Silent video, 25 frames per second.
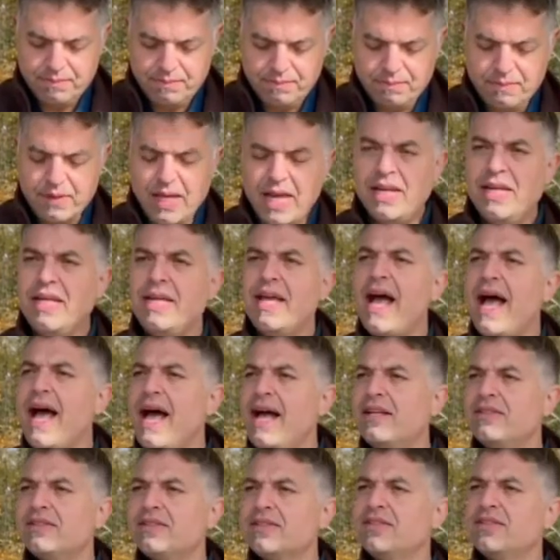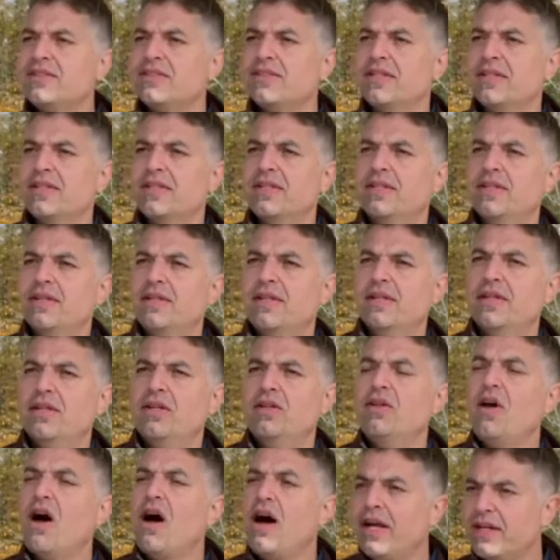And he asks
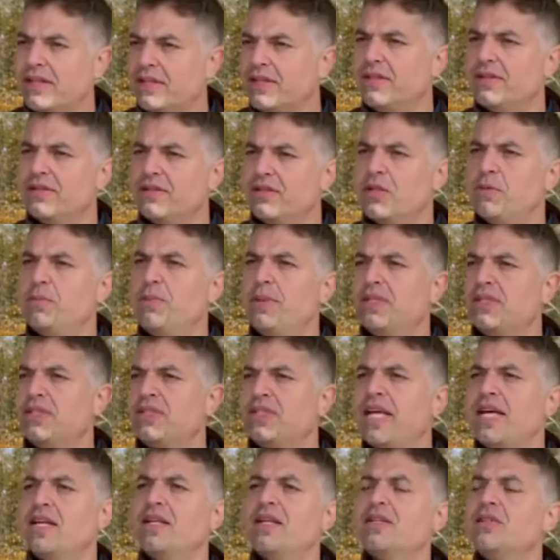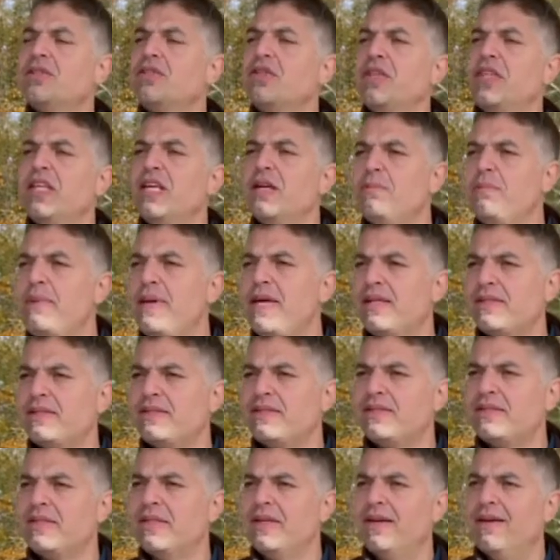not to be sent into the
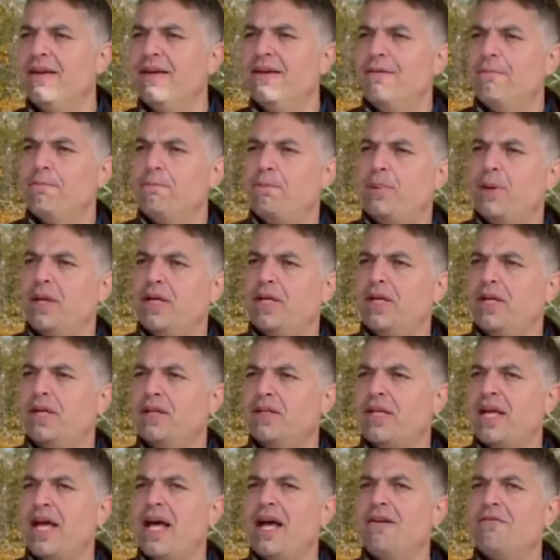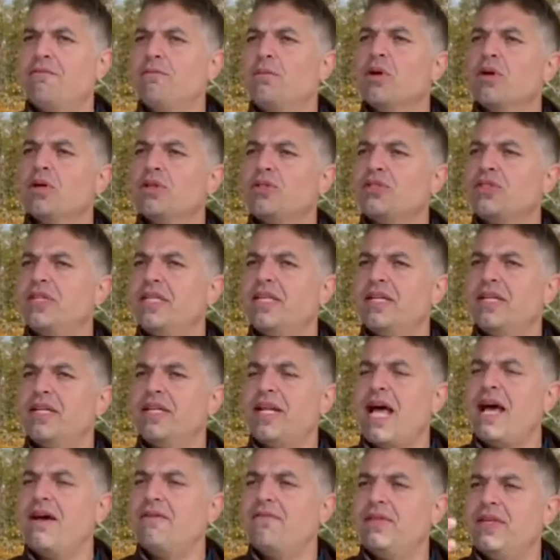abyss, but to have mercy and
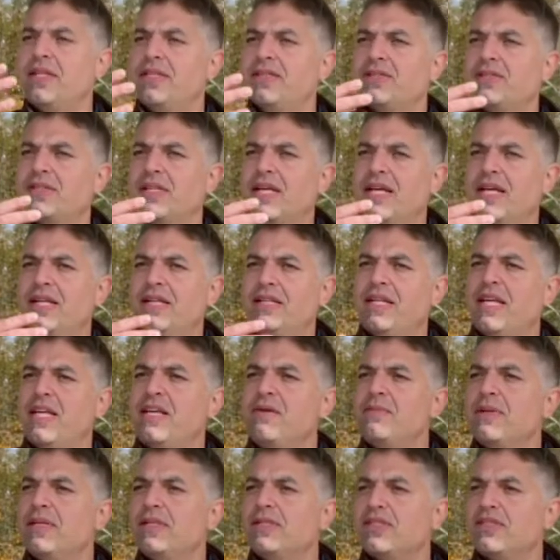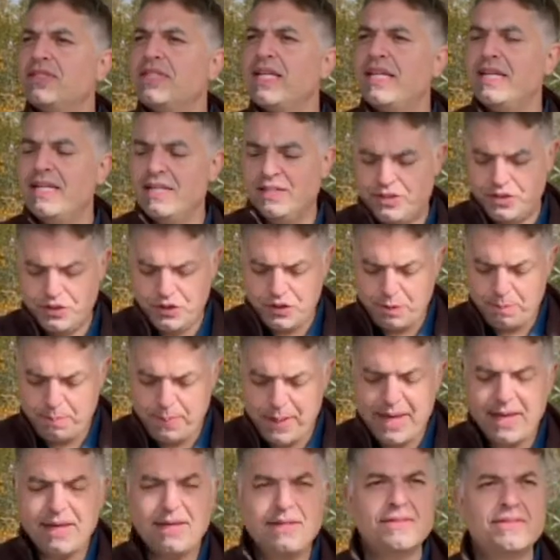have these demons sent into the
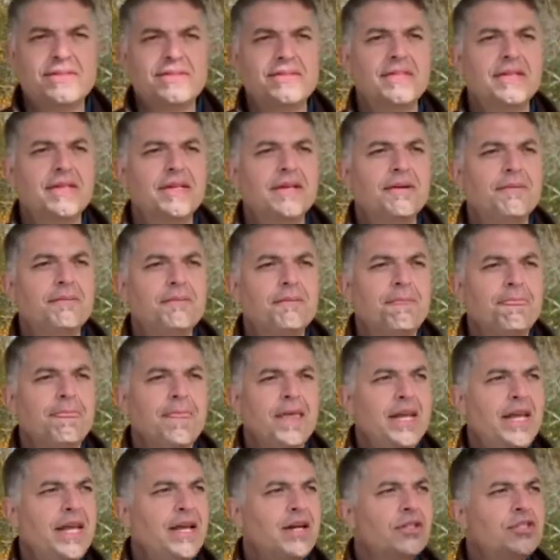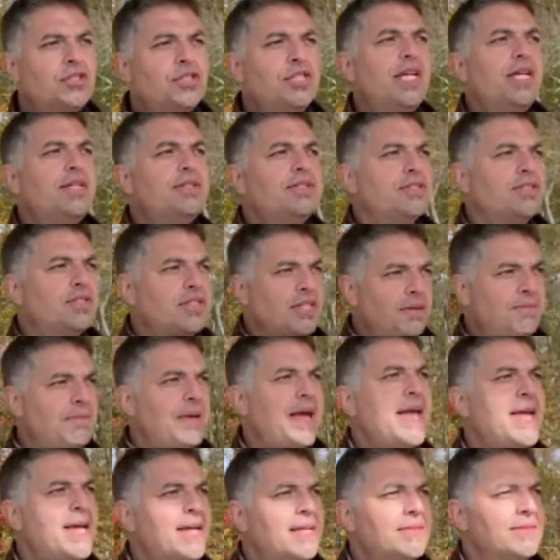pigs. And here Jesus
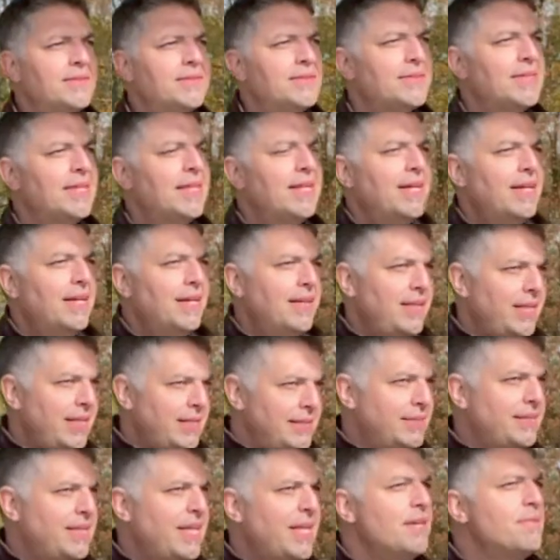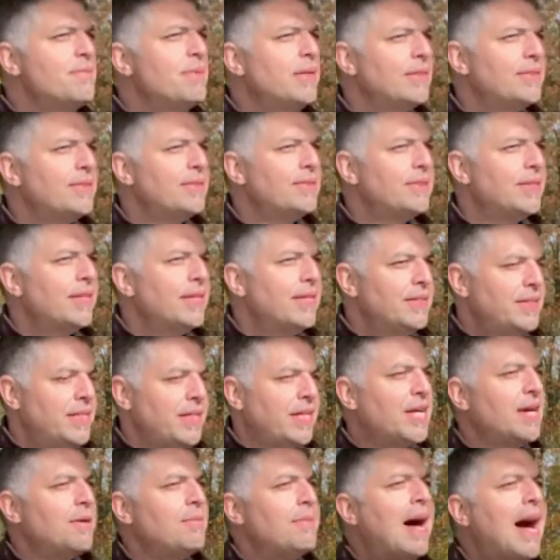commands these demons to
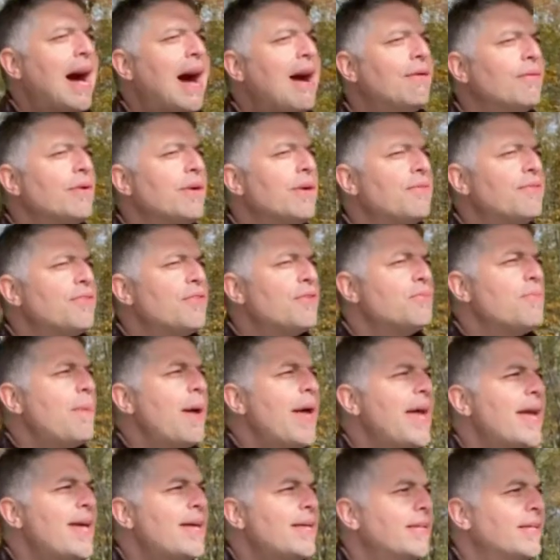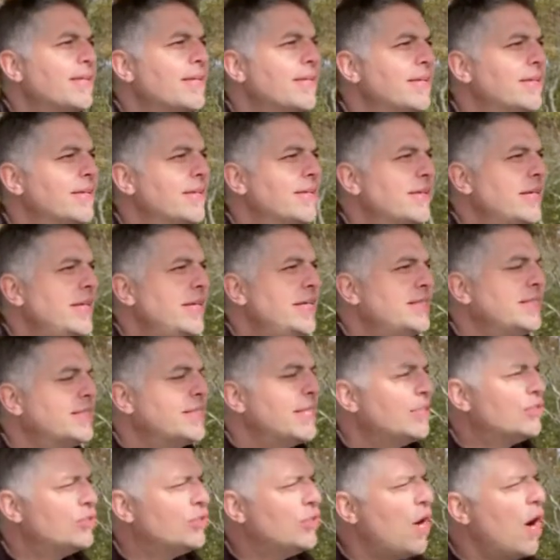come out of the man. He
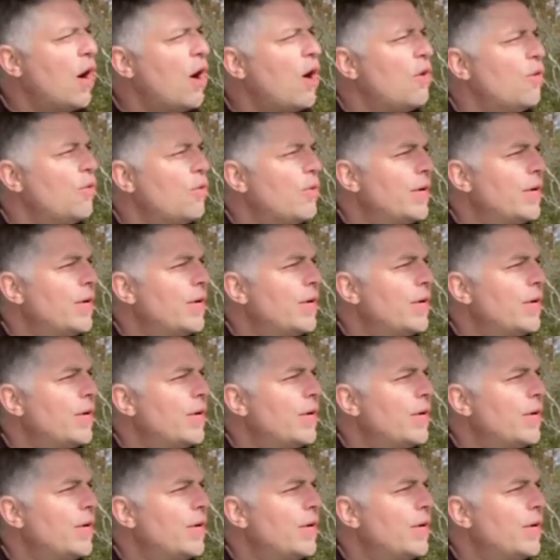says, go.